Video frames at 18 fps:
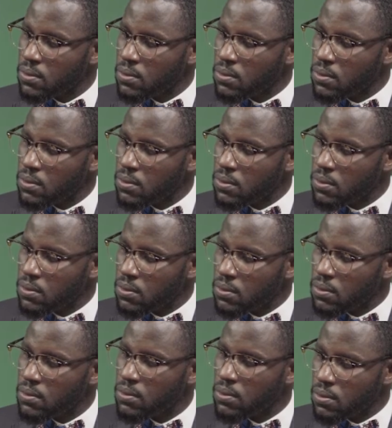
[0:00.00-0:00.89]

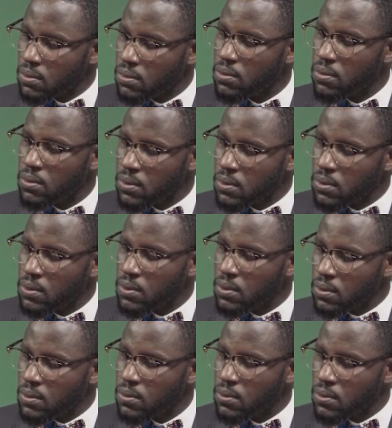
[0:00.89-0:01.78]

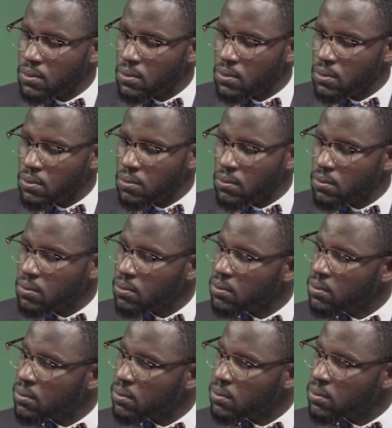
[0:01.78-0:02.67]

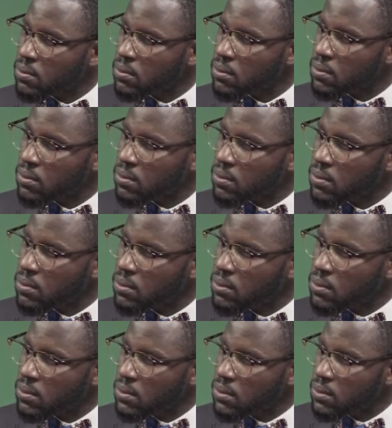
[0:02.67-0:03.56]

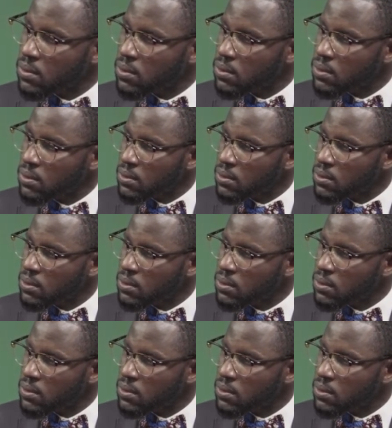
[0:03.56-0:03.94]
The person shown says nothing.